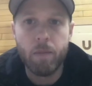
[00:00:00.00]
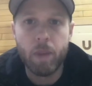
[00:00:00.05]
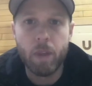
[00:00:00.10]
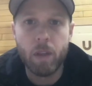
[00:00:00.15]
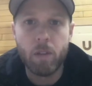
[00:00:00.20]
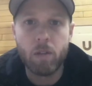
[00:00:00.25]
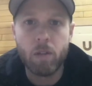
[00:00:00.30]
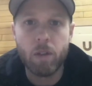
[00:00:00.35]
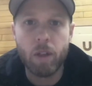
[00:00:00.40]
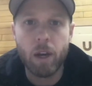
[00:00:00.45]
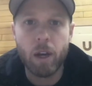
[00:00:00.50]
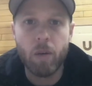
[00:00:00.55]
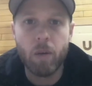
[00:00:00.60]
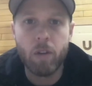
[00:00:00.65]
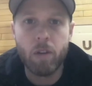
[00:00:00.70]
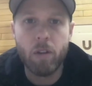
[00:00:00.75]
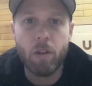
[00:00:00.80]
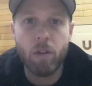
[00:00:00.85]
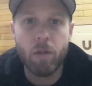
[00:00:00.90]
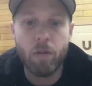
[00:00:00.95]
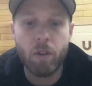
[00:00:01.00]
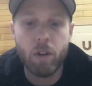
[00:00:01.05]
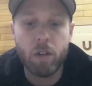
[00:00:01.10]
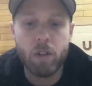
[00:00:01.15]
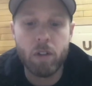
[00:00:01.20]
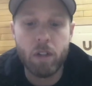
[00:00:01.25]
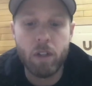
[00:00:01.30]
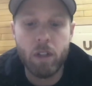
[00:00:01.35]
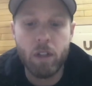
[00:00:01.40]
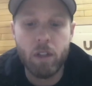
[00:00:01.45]
And so then I went to
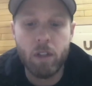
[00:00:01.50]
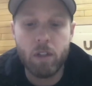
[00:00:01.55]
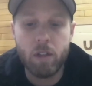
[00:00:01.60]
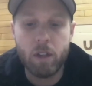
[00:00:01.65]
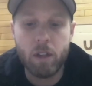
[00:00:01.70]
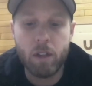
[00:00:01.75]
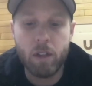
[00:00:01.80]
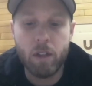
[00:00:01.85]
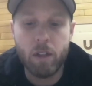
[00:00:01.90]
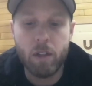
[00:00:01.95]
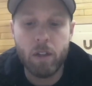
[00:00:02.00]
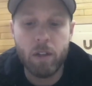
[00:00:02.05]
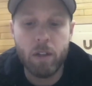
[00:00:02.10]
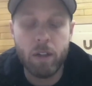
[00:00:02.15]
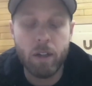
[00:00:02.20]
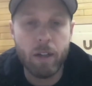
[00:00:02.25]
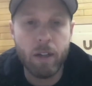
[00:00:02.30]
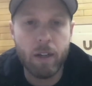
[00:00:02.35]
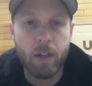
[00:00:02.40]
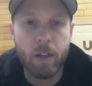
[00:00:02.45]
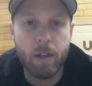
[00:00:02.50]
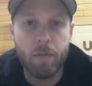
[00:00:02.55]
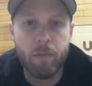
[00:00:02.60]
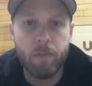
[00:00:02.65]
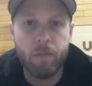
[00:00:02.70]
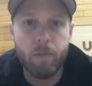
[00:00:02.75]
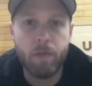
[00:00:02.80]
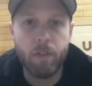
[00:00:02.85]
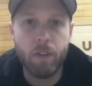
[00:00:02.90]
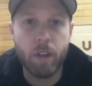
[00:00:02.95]
university, studied
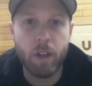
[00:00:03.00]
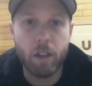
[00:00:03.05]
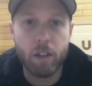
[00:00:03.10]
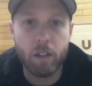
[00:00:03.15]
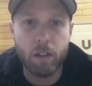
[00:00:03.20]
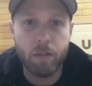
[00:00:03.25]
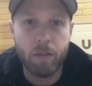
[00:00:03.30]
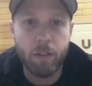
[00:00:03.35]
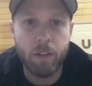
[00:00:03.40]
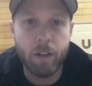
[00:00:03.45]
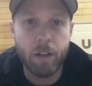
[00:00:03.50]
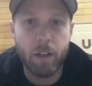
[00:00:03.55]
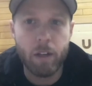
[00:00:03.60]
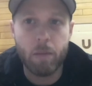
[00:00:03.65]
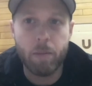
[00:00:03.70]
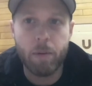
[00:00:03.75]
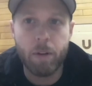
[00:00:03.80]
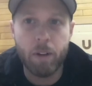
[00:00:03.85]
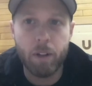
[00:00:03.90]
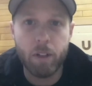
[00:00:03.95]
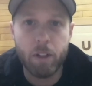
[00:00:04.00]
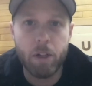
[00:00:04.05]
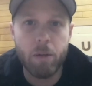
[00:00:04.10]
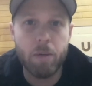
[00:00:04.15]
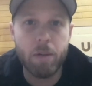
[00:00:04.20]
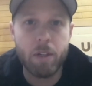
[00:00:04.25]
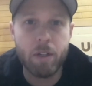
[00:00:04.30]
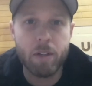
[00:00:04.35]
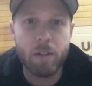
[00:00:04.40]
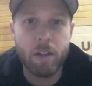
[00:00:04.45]
philosophy and anthropology,
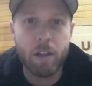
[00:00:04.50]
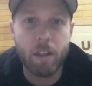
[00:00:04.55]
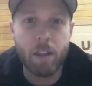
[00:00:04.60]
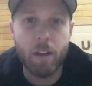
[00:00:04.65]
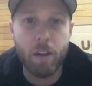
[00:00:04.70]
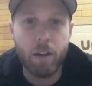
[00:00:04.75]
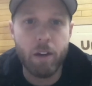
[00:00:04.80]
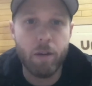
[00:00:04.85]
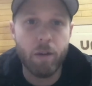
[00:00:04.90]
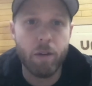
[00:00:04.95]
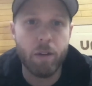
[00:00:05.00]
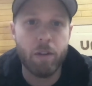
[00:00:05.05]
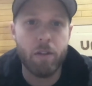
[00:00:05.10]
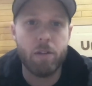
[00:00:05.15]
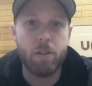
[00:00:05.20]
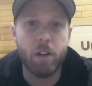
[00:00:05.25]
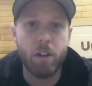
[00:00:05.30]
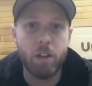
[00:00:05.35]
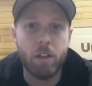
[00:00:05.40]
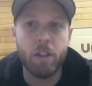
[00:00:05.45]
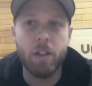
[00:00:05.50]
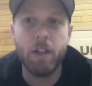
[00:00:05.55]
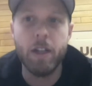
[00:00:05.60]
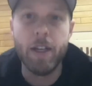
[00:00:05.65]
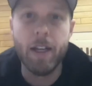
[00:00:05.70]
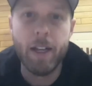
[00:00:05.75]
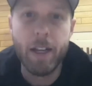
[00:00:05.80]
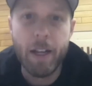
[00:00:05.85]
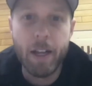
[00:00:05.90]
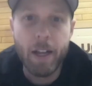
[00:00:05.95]
which has nothing to do with construction.
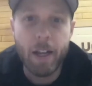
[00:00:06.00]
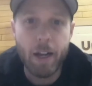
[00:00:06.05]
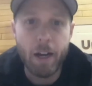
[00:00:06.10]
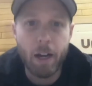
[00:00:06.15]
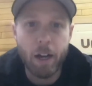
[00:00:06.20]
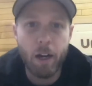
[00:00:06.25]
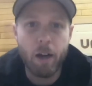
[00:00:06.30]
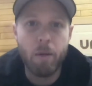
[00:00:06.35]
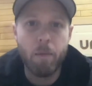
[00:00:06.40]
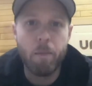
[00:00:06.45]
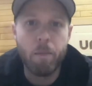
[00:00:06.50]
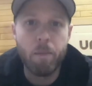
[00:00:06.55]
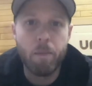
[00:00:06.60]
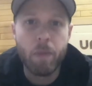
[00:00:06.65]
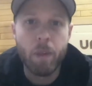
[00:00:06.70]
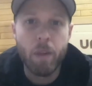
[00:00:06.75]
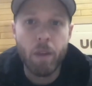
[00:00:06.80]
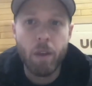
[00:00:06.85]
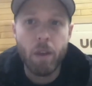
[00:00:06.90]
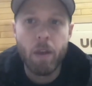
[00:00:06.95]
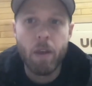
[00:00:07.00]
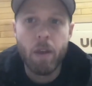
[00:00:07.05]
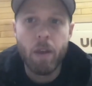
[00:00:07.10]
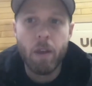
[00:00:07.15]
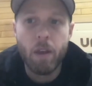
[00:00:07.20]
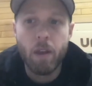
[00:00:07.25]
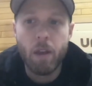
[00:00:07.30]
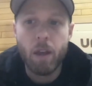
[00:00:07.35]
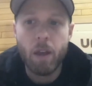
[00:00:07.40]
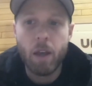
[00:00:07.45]
But
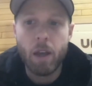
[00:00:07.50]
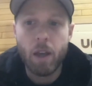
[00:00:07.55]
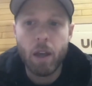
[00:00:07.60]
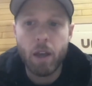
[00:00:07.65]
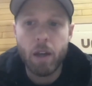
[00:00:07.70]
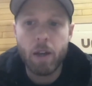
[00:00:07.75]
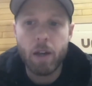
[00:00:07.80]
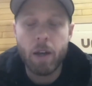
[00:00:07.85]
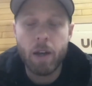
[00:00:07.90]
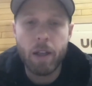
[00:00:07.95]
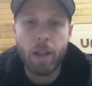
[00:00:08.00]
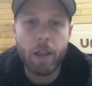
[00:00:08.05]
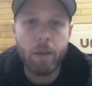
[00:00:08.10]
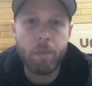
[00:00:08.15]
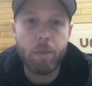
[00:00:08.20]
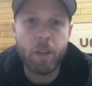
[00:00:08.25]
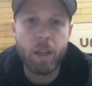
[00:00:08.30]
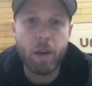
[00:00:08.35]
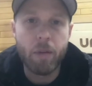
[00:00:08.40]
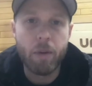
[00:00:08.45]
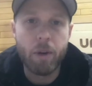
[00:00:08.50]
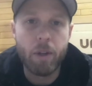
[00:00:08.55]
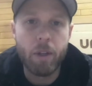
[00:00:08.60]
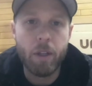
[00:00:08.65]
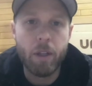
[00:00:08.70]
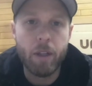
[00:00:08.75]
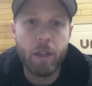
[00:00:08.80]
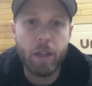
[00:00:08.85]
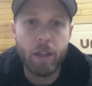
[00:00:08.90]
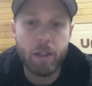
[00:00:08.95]
that
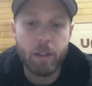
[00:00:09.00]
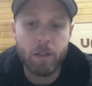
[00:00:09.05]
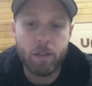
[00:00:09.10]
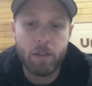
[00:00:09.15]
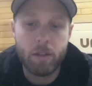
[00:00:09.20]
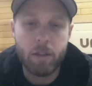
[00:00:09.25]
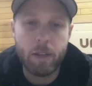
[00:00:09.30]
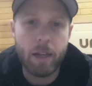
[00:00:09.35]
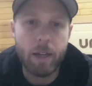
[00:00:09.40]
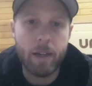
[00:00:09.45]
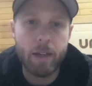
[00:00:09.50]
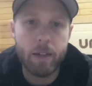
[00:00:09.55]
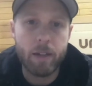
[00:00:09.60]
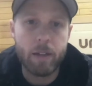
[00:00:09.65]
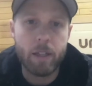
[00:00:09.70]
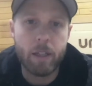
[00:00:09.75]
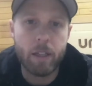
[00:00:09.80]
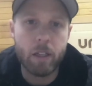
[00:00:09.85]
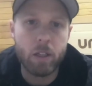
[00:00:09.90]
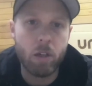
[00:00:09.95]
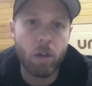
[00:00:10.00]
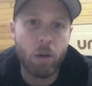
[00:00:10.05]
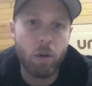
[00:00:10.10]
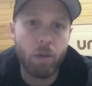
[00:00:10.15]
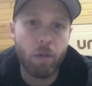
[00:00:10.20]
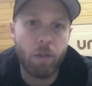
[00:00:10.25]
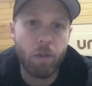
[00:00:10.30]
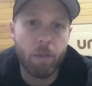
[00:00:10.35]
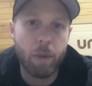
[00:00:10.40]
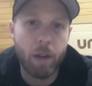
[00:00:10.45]
really like set the
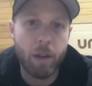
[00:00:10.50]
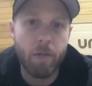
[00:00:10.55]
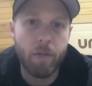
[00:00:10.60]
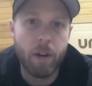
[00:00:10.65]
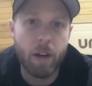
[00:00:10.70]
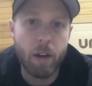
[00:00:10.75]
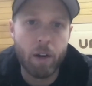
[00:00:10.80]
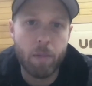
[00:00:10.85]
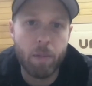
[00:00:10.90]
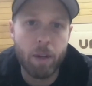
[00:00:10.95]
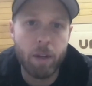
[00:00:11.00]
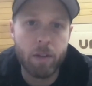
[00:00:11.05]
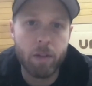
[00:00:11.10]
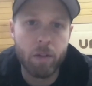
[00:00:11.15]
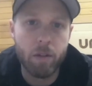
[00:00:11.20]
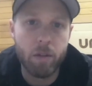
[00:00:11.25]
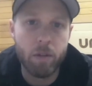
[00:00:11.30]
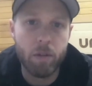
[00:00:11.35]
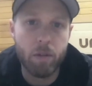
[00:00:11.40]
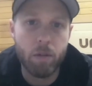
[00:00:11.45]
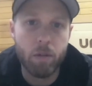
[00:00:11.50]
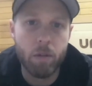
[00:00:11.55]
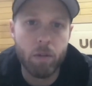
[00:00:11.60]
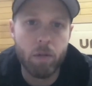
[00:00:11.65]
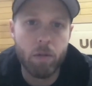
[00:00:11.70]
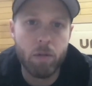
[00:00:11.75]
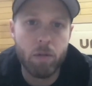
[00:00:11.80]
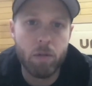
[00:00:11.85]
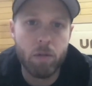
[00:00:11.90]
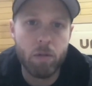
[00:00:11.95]
tone for my environmental
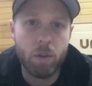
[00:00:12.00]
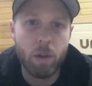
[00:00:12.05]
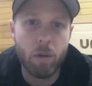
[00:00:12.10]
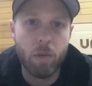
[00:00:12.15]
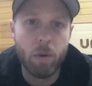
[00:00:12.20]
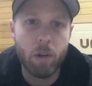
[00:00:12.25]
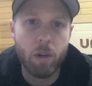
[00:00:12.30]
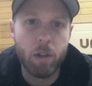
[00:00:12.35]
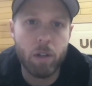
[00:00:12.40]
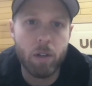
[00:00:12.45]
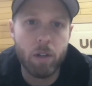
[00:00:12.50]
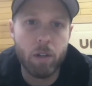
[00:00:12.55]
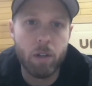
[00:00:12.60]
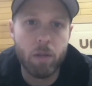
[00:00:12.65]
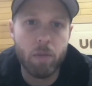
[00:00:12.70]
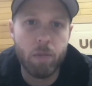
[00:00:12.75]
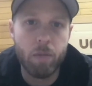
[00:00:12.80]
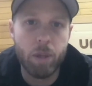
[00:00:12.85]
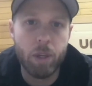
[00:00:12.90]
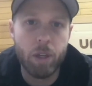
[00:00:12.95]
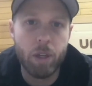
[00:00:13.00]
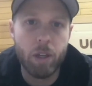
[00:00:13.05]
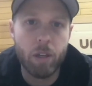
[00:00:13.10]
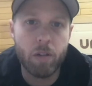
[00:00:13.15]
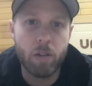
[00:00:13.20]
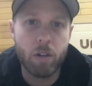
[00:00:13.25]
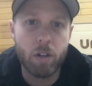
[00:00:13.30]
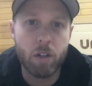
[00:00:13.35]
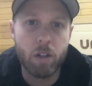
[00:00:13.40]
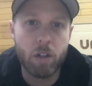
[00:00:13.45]
roots. I wanted to be in
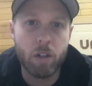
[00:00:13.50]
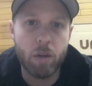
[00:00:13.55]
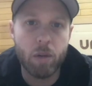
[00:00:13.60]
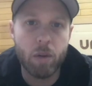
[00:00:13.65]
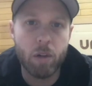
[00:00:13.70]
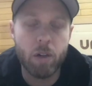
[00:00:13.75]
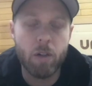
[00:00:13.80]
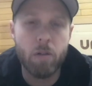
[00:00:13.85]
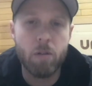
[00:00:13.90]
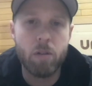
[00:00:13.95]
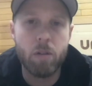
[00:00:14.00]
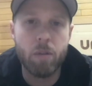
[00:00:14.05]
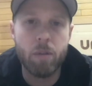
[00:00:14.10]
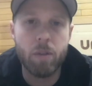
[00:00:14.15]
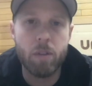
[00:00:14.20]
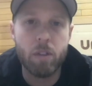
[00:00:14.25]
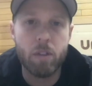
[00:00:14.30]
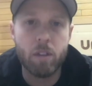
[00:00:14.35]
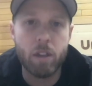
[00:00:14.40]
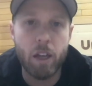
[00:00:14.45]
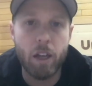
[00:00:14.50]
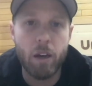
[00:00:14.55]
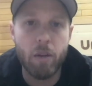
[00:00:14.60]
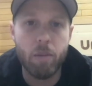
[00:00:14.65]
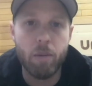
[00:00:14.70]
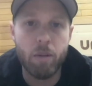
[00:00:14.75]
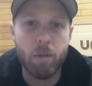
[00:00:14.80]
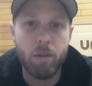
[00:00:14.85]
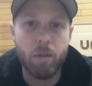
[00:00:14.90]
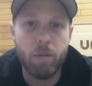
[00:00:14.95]
construction. I wanted to do something
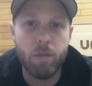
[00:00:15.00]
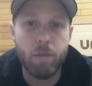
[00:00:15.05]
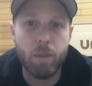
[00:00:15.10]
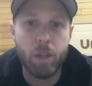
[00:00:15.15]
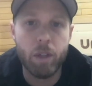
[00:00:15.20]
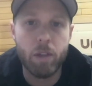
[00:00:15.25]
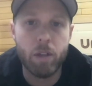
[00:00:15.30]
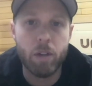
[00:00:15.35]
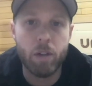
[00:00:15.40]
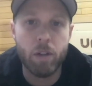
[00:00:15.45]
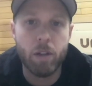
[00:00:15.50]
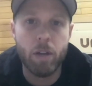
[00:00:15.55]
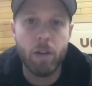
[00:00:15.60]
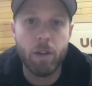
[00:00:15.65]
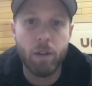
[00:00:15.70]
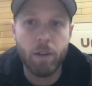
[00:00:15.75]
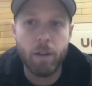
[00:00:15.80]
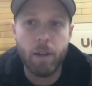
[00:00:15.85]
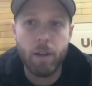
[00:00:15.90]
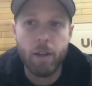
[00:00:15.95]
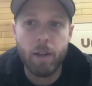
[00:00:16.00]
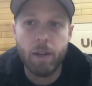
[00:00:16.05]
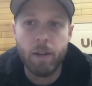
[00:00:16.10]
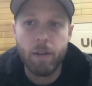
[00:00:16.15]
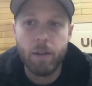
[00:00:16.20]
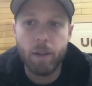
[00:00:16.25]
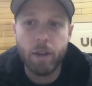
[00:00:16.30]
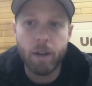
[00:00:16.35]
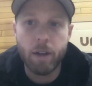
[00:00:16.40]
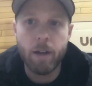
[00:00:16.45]
sustainable, make sure that
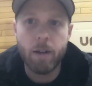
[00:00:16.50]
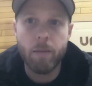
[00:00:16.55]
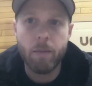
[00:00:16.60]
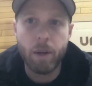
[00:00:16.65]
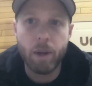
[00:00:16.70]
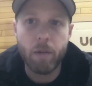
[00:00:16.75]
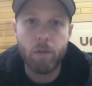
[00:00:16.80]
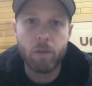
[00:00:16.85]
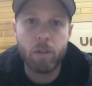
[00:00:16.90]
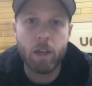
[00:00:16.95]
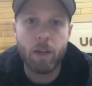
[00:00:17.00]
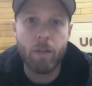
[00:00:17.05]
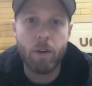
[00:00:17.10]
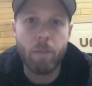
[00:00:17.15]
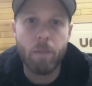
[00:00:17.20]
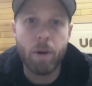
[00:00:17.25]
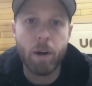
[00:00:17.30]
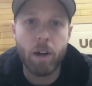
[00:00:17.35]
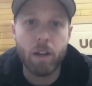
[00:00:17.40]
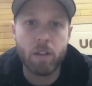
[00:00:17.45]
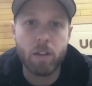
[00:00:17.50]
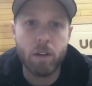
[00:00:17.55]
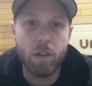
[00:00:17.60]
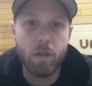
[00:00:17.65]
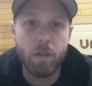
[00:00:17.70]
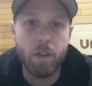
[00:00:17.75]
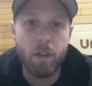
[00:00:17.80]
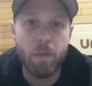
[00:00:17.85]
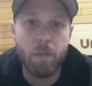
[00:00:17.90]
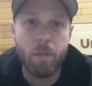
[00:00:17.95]
I was having a
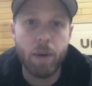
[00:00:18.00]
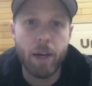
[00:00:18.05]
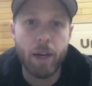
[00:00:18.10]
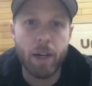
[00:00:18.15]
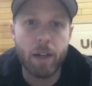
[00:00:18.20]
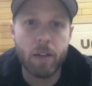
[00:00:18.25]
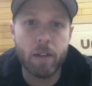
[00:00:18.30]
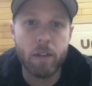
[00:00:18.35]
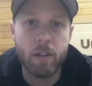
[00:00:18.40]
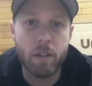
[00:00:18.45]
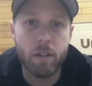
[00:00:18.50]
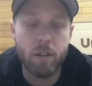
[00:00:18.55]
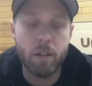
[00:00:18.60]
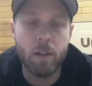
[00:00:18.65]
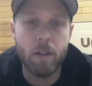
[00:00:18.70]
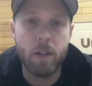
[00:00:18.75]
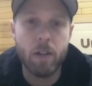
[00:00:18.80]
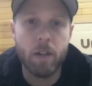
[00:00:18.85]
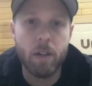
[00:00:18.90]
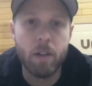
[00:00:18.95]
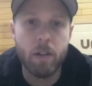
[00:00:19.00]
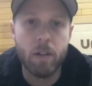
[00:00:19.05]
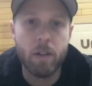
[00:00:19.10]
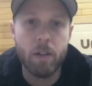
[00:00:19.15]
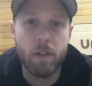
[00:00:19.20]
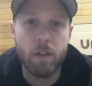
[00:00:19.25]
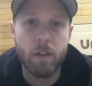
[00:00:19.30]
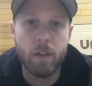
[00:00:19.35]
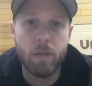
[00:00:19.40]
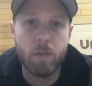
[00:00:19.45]
positive impact on
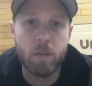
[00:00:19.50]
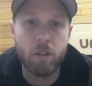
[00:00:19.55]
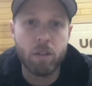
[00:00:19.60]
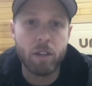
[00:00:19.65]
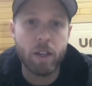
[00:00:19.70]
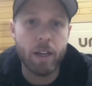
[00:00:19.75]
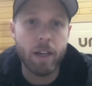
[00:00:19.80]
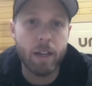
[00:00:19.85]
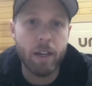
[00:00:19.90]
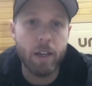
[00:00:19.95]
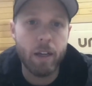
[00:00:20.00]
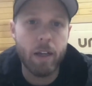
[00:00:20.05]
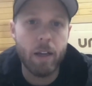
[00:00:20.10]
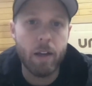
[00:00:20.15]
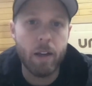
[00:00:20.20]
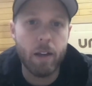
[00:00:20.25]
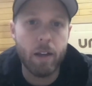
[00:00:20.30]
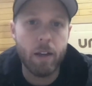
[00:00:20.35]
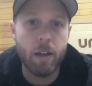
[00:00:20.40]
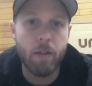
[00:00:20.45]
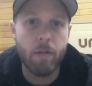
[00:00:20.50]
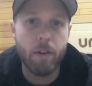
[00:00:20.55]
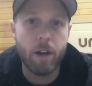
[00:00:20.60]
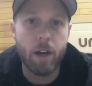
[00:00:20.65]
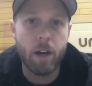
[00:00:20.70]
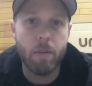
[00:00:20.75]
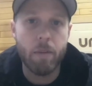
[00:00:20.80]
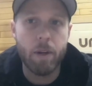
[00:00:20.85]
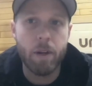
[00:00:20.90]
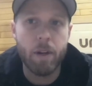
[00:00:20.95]
society and the
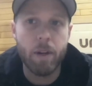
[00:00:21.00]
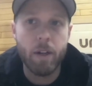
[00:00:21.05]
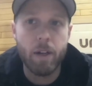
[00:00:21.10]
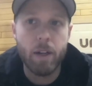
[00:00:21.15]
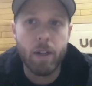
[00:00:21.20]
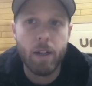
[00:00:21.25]
environment.